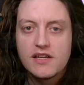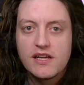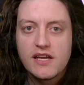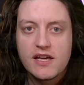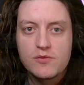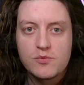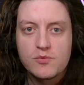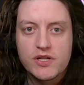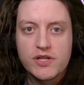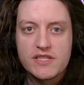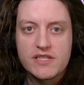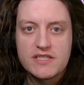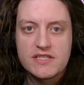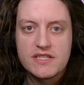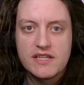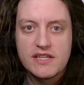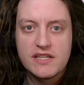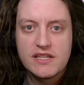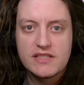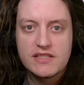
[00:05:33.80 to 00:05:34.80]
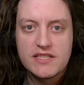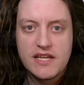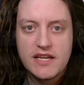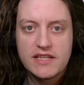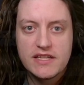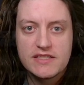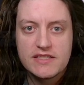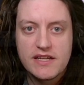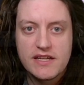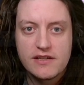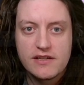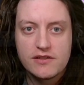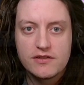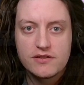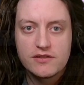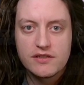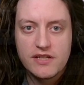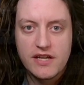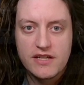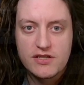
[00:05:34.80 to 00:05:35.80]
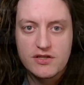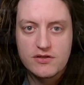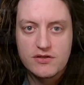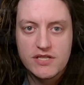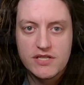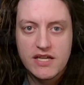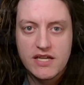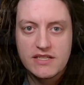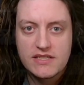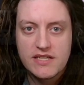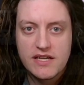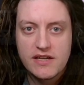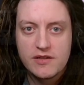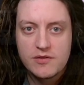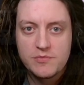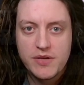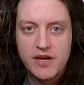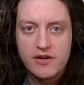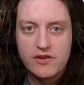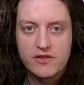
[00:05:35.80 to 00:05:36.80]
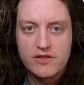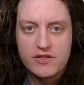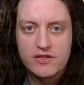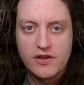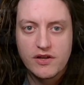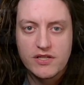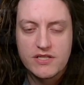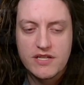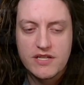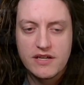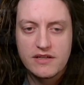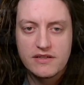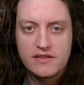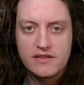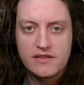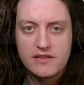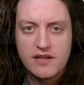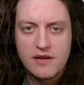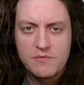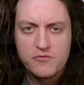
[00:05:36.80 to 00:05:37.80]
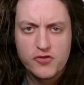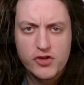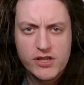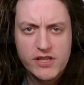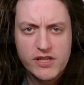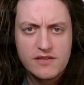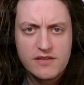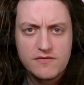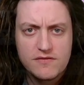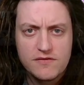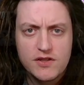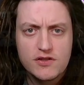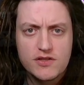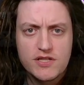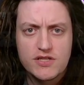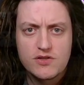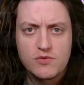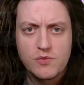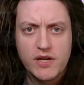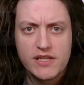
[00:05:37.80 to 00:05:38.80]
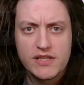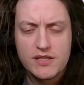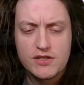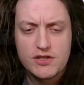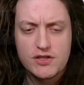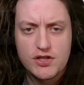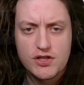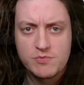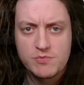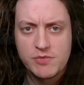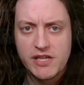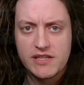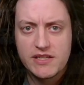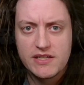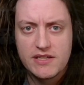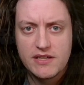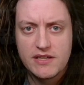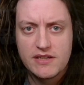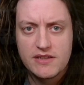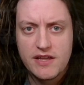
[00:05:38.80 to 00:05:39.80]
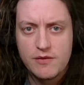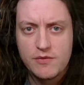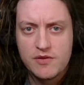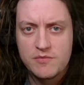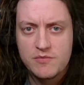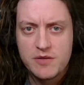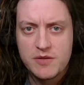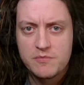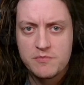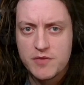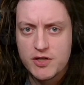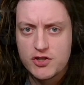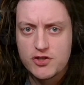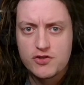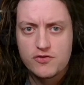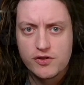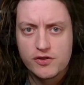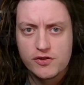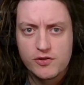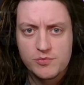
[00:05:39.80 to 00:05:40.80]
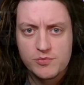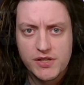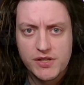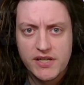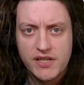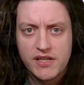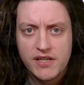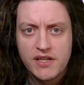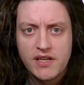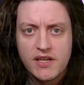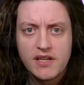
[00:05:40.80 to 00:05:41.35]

And we're going to see Takedown. Yeah, so Takedown, Power of the Dark Side. I'm really confused as to why he didn't just play Gideon. That would have been a much stronger play.